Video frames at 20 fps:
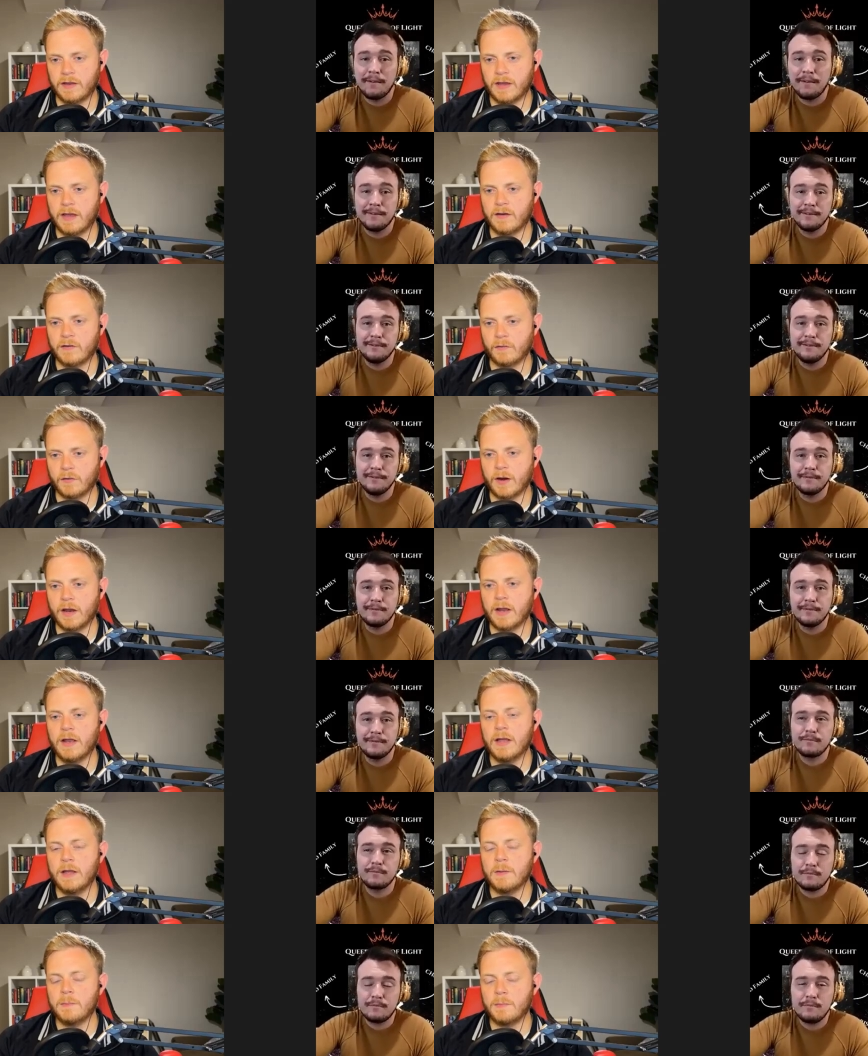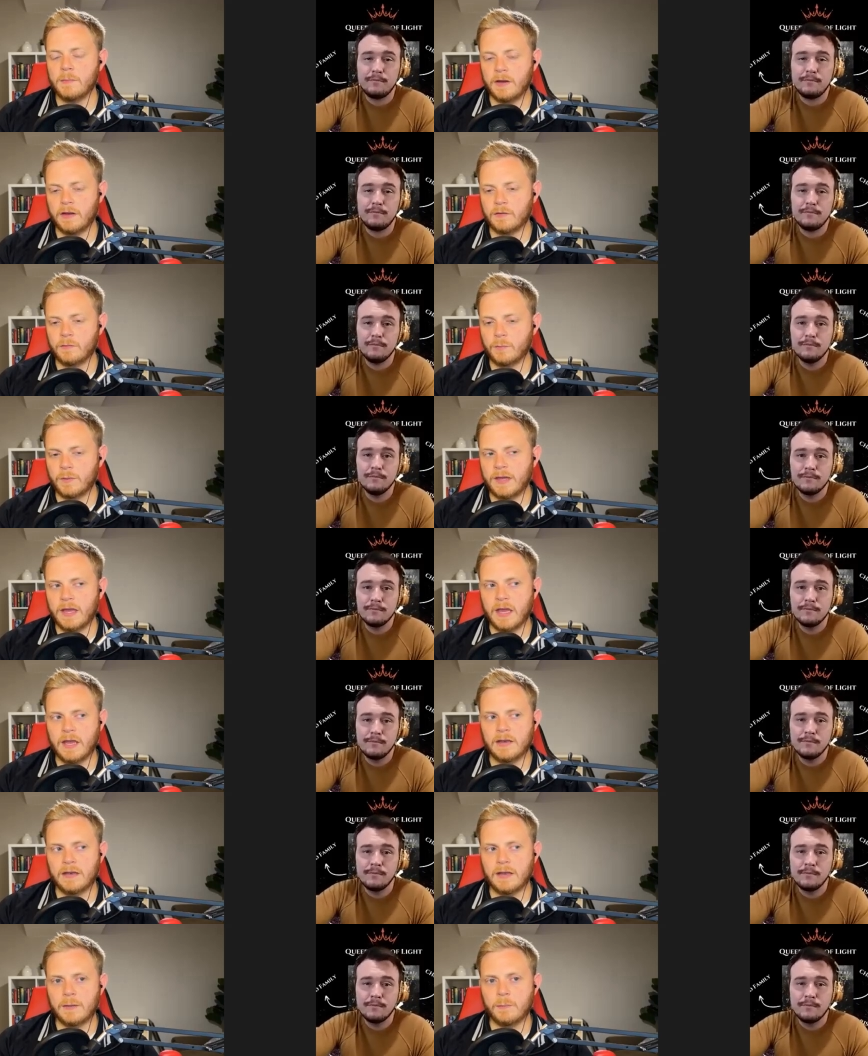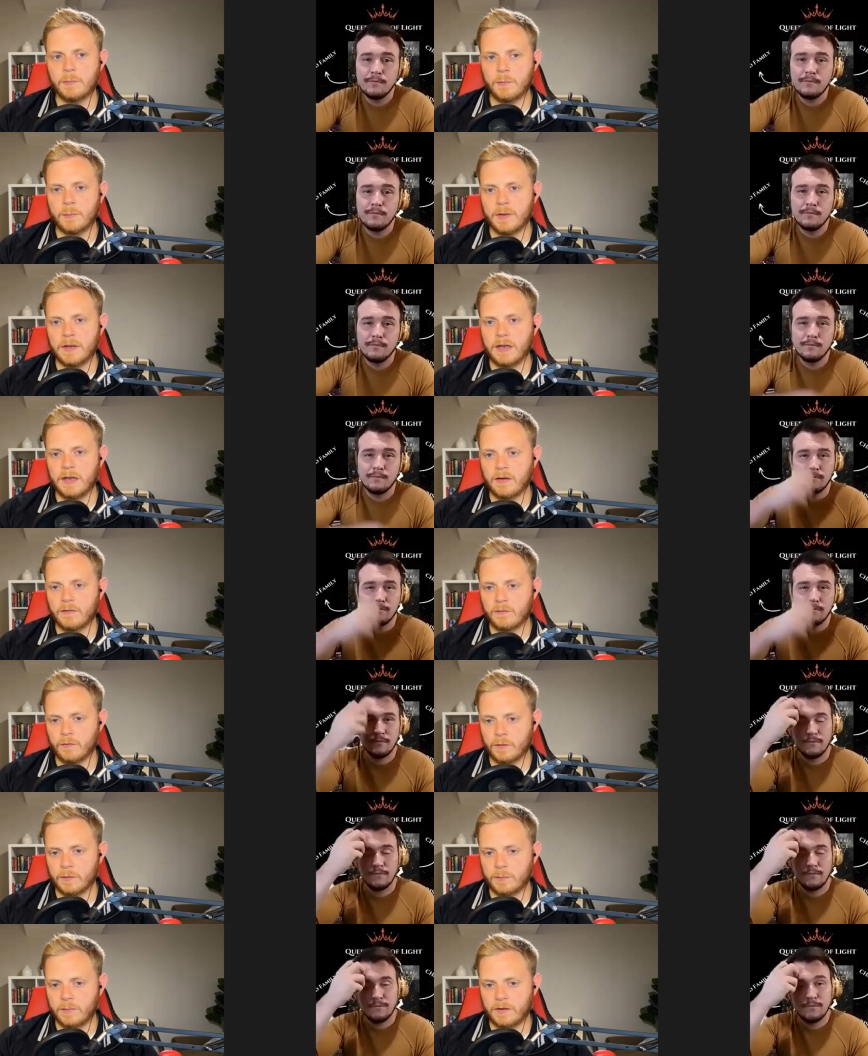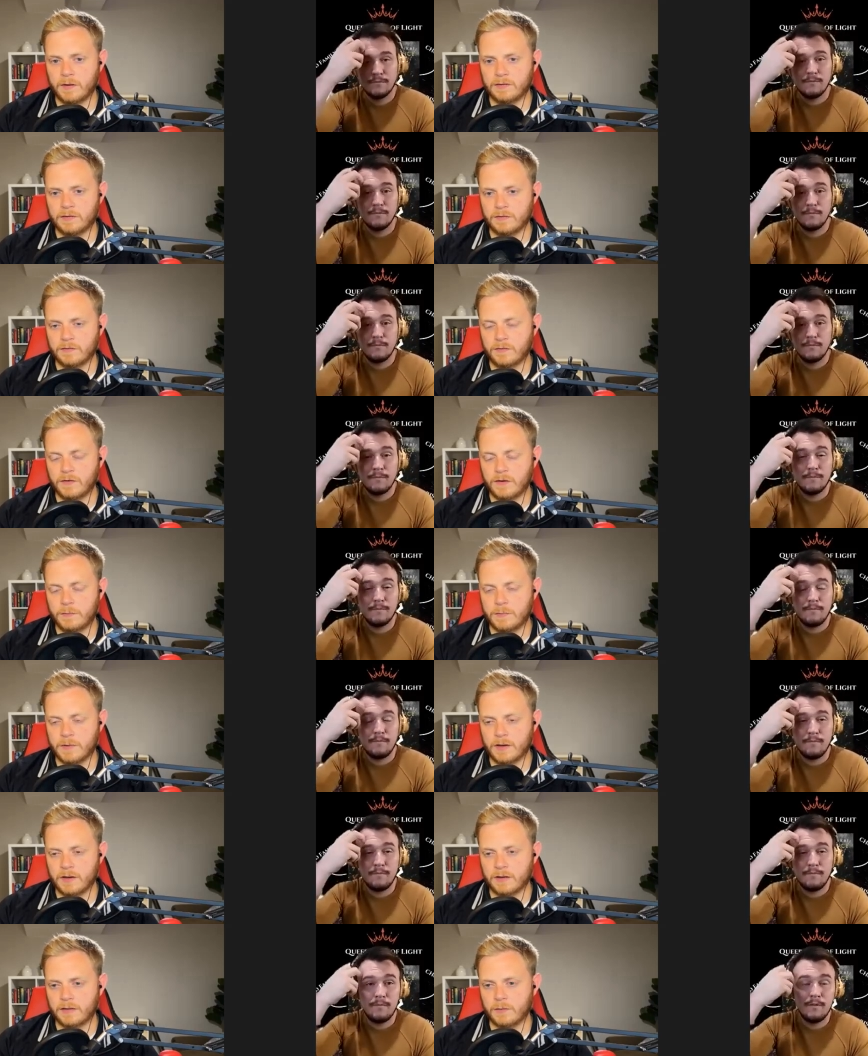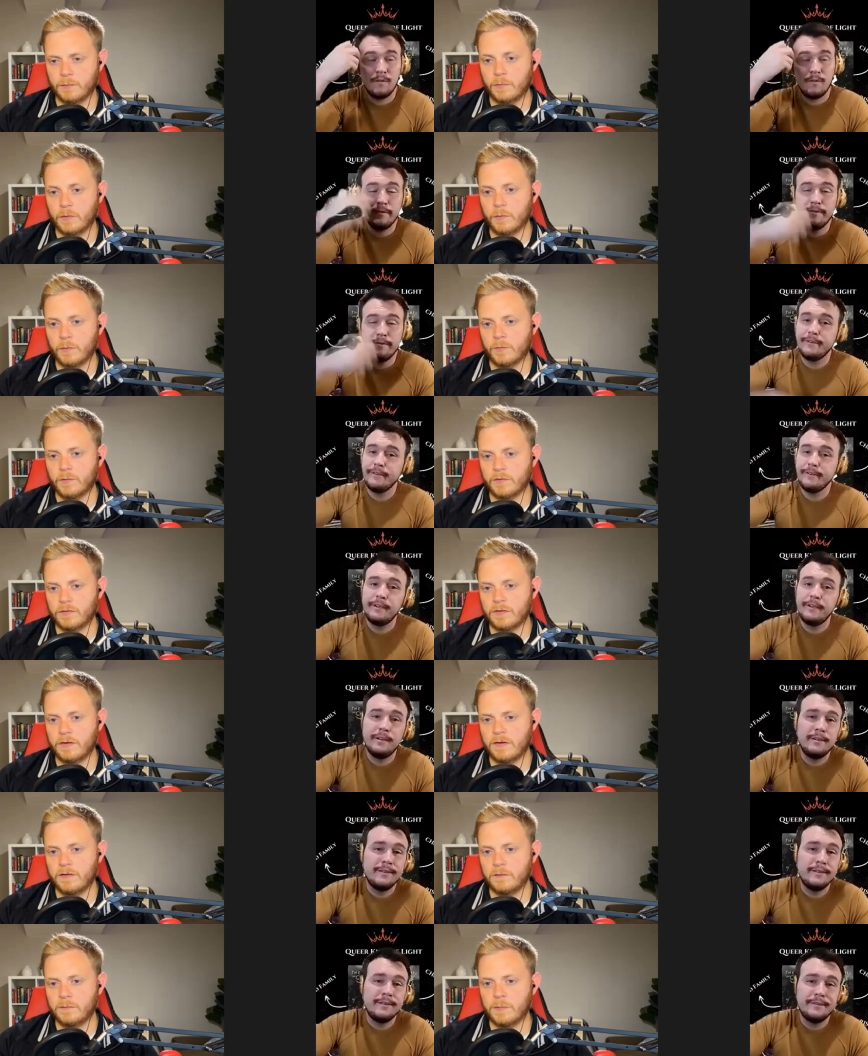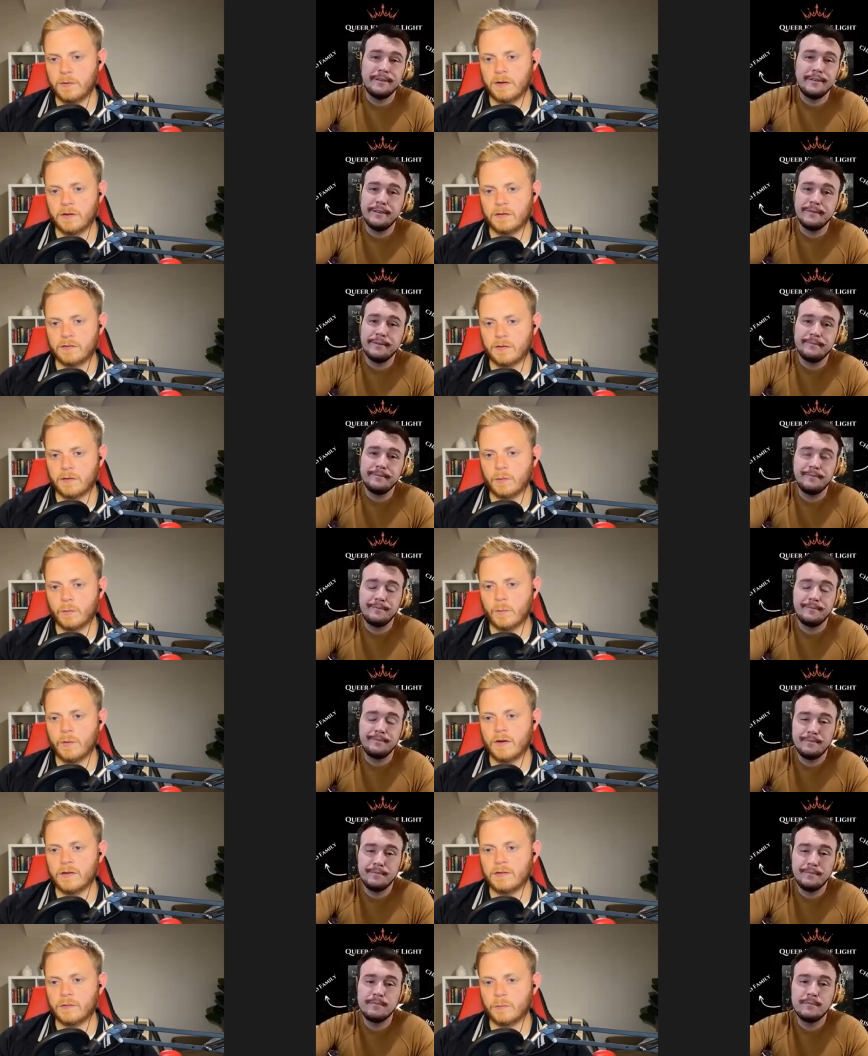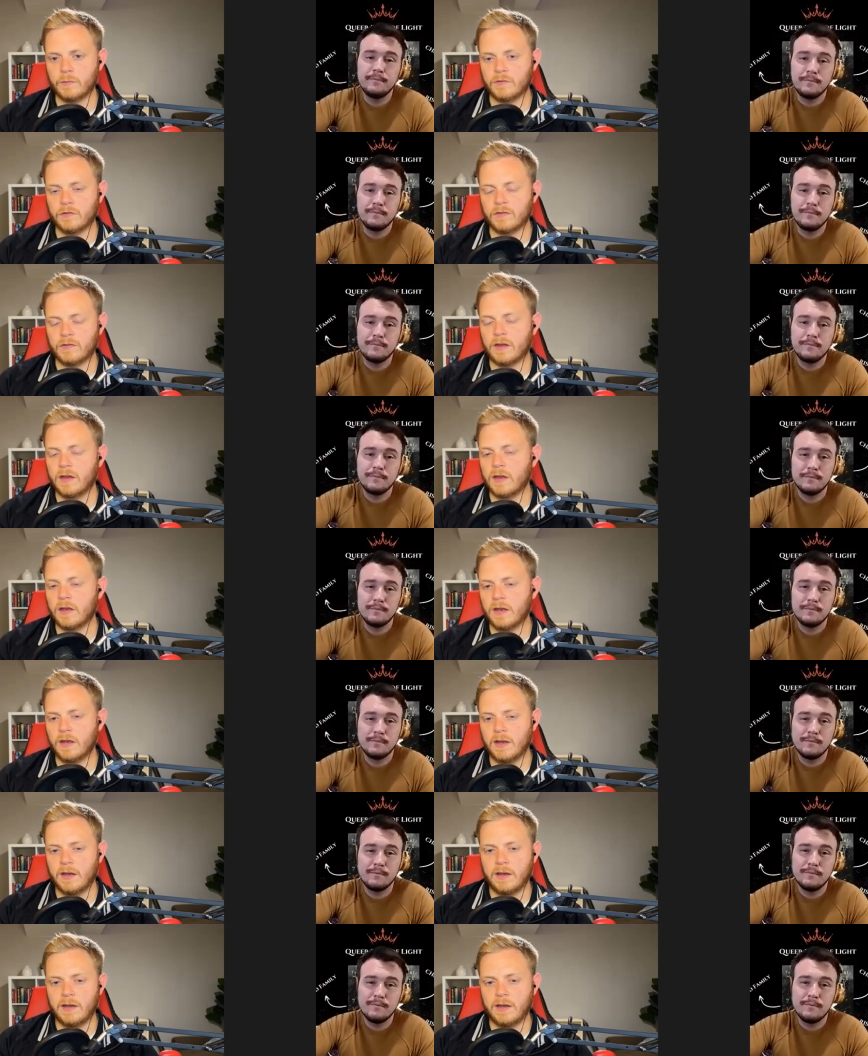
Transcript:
Speaker 1: to have, right? Because we can't implement every piece of feedback that we receive because otherwise it would just get